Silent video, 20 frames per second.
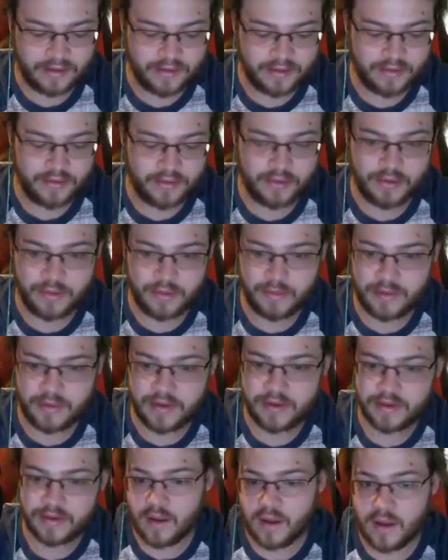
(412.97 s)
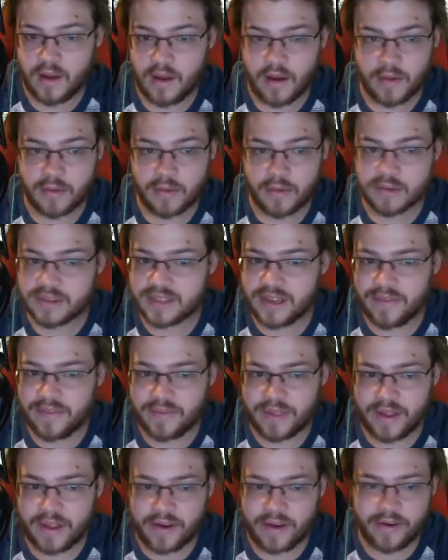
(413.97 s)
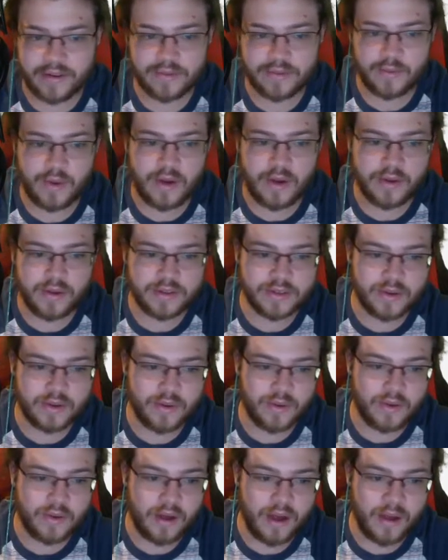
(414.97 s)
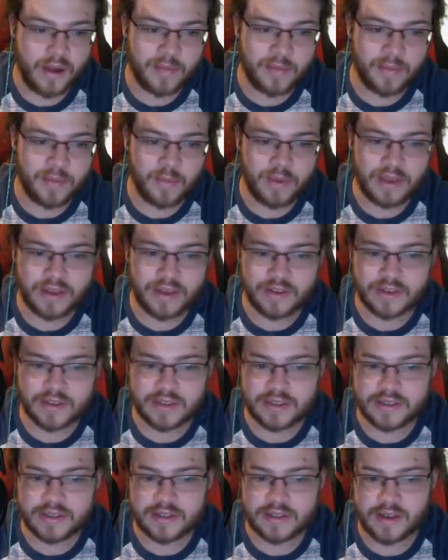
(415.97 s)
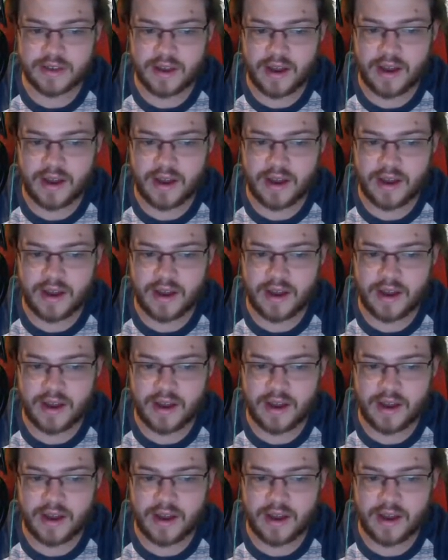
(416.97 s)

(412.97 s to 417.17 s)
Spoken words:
You know what I mean? And we're safe there as well. So, I mean, we can just...